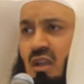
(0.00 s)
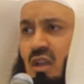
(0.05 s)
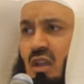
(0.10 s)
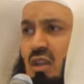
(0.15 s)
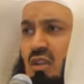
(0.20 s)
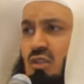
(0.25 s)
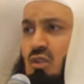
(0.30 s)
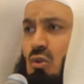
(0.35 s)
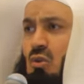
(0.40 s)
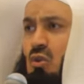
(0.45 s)

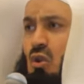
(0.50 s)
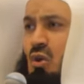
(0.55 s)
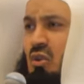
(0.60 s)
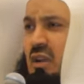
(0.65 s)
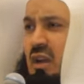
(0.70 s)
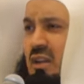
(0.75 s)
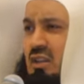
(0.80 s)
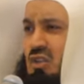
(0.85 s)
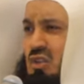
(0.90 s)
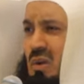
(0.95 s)
So,
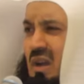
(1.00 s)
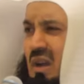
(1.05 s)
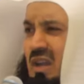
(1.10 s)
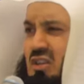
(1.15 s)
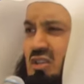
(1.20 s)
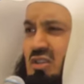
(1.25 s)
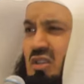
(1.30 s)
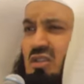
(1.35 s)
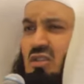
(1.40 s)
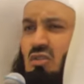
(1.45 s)

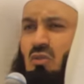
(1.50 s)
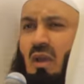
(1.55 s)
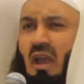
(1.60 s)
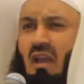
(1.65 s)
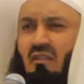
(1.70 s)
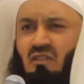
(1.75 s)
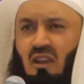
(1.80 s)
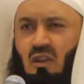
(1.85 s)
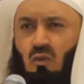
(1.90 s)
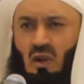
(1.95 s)
congratulations to
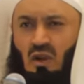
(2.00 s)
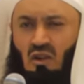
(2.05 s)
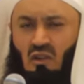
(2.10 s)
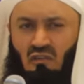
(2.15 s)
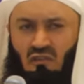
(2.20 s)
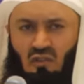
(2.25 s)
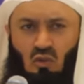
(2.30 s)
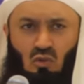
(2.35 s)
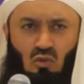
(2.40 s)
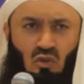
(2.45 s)
every one
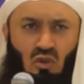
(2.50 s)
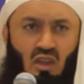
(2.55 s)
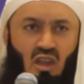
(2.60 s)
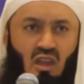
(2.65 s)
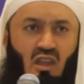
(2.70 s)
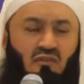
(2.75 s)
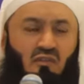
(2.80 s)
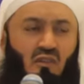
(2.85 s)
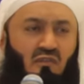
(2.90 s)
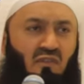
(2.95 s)
of you
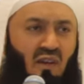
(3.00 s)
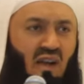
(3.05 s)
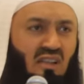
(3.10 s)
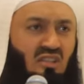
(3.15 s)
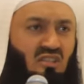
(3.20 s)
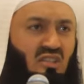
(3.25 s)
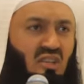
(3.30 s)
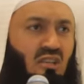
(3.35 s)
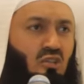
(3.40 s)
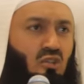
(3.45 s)
for
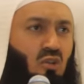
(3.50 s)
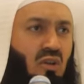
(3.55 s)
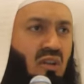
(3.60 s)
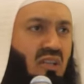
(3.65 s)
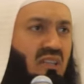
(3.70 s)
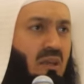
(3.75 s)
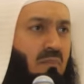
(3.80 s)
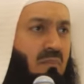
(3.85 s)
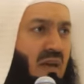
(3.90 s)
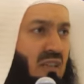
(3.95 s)
fasting
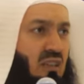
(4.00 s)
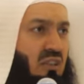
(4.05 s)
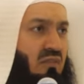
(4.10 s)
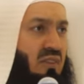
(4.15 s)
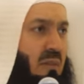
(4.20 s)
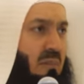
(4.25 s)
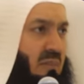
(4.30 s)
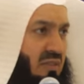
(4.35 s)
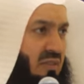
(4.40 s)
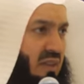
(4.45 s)
during the month of
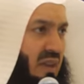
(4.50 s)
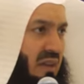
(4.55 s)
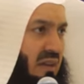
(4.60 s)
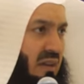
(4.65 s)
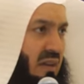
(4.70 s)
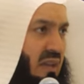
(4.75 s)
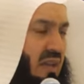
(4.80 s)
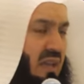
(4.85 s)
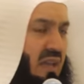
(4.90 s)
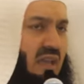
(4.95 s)

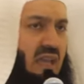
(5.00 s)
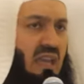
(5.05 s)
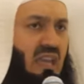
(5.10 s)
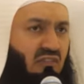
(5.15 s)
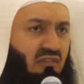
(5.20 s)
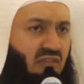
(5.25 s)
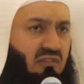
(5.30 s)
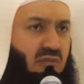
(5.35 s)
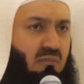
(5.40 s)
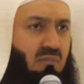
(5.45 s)
Ramadan.
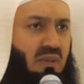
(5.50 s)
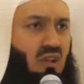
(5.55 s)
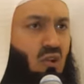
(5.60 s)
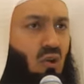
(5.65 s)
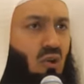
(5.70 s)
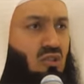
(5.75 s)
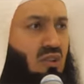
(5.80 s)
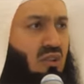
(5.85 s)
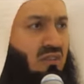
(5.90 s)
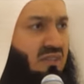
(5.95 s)
If
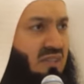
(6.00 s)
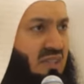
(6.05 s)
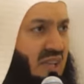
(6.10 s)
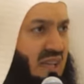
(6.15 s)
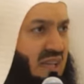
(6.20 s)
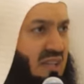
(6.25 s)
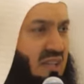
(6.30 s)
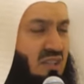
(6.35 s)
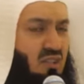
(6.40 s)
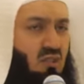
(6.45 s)
because of
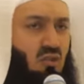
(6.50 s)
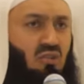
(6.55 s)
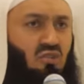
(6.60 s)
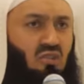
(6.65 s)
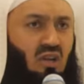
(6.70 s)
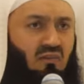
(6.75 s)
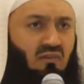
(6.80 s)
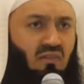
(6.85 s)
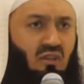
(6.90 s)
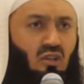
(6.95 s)
sickness or
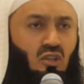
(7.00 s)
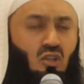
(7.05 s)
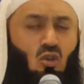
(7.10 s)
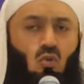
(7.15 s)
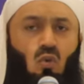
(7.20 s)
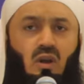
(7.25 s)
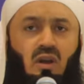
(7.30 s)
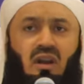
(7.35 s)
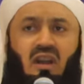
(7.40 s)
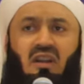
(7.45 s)
travel you
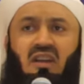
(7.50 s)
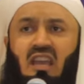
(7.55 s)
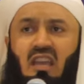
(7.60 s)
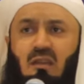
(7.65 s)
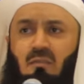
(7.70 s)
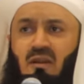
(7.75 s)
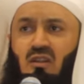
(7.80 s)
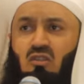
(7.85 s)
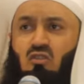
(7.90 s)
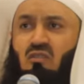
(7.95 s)
were
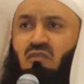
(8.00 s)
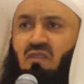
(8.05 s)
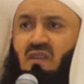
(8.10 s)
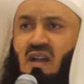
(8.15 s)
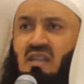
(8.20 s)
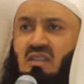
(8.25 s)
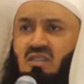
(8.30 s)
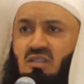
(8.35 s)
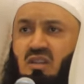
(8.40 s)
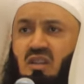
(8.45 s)
unable to
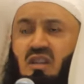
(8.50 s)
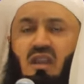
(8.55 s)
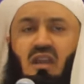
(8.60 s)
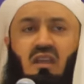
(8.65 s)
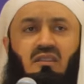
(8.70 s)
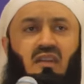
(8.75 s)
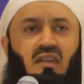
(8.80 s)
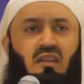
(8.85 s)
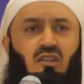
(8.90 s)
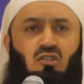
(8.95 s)
fast,
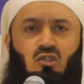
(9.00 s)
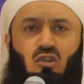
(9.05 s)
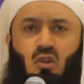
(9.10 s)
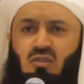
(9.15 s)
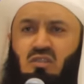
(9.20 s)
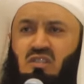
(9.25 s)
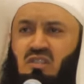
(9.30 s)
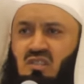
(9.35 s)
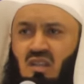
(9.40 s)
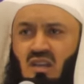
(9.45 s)
there is no
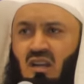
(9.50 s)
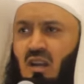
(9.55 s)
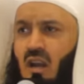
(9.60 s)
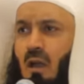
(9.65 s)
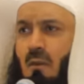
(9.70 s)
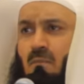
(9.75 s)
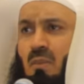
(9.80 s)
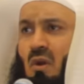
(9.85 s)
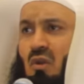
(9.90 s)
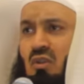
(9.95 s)
sin
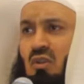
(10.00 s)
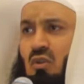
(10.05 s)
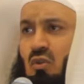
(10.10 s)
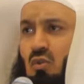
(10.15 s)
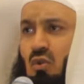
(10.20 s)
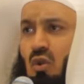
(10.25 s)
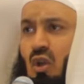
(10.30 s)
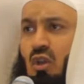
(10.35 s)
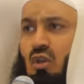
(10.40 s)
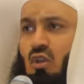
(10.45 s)
upon
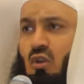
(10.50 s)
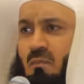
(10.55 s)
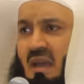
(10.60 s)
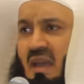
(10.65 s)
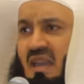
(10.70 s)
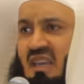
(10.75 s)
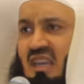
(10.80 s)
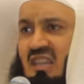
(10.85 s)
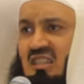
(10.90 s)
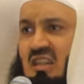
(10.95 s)
you. You
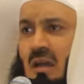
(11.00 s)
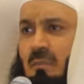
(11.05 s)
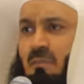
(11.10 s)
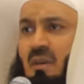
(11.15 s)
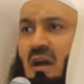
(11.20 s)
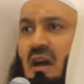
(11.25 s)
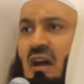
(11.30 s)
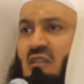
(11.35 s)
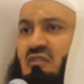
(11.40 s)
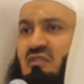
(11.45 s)
make it up
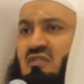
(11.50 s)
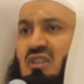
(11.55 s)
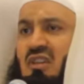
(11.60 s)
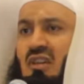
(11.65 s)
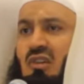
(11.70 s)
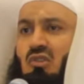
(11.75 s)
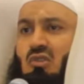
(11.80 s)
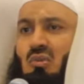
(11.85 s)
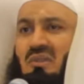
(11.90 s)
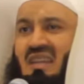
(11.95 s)
after
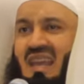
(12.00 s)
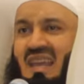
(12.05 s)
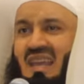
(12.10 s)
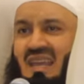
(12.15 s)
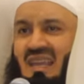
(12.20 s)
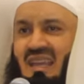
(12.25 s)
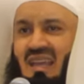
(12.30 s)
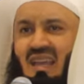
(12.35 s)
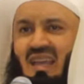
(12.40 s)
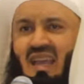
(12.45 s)

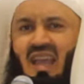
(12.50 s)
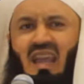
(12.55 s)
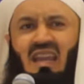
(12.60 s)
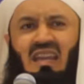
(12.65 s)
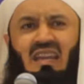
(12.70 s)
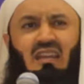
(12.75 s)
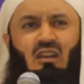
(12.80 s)
today, any